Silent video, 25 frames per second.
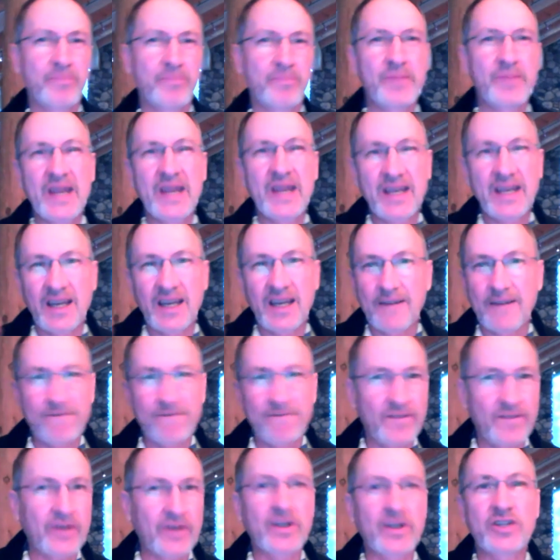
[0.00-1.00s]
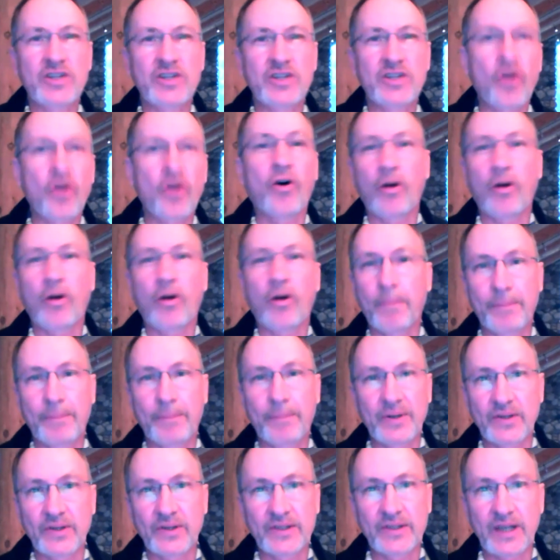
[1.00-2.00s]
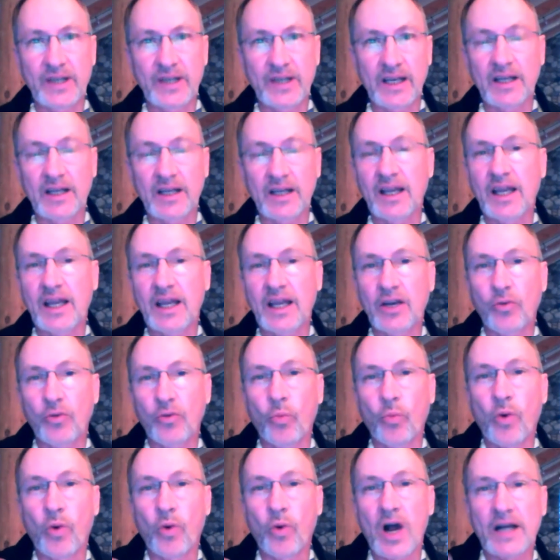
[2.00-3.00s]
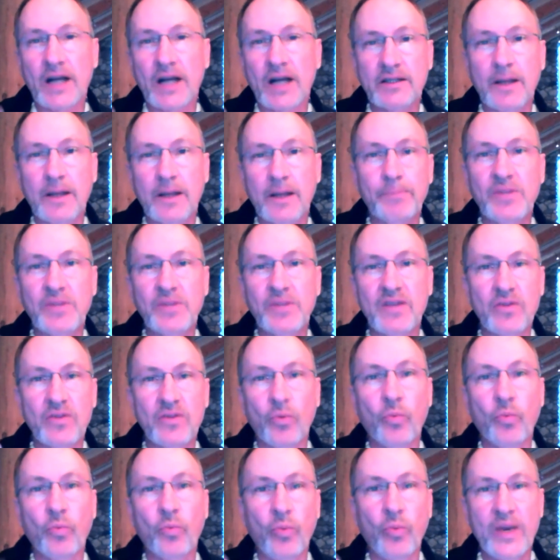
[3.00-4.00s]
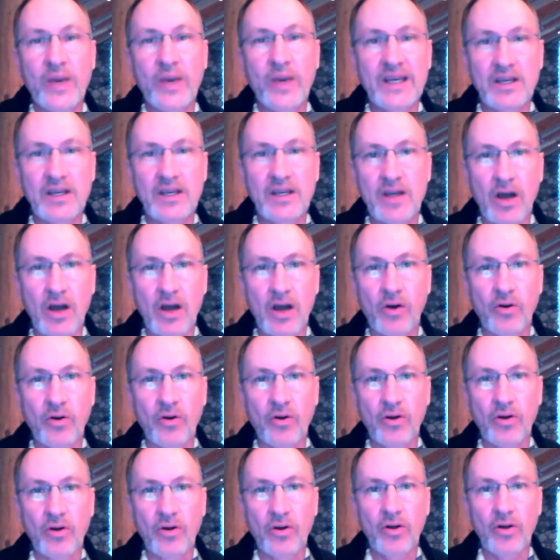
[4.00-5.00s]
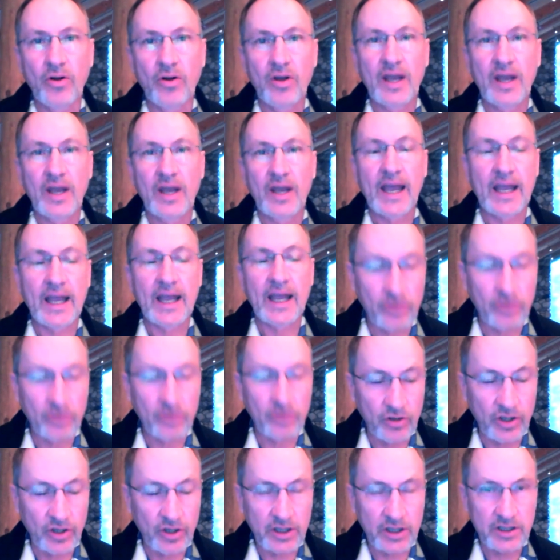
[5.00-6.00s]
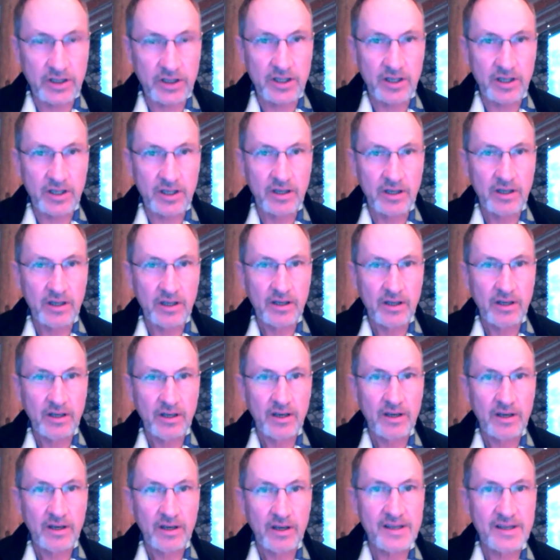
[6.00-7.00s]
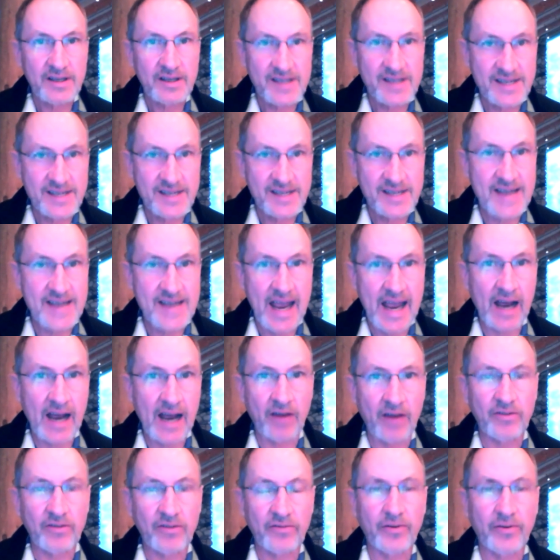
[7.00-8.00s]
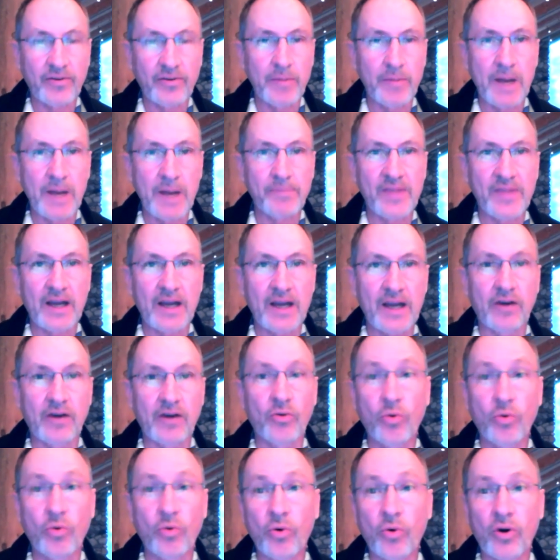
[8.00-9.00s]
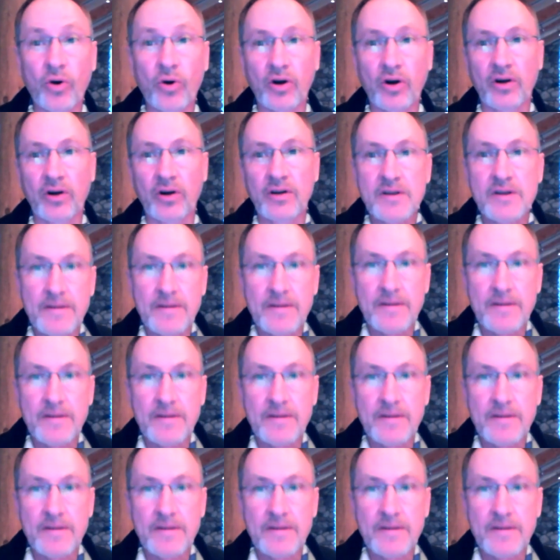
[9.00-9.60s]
been in a very tall building and walked up to the window and looked down from up there, or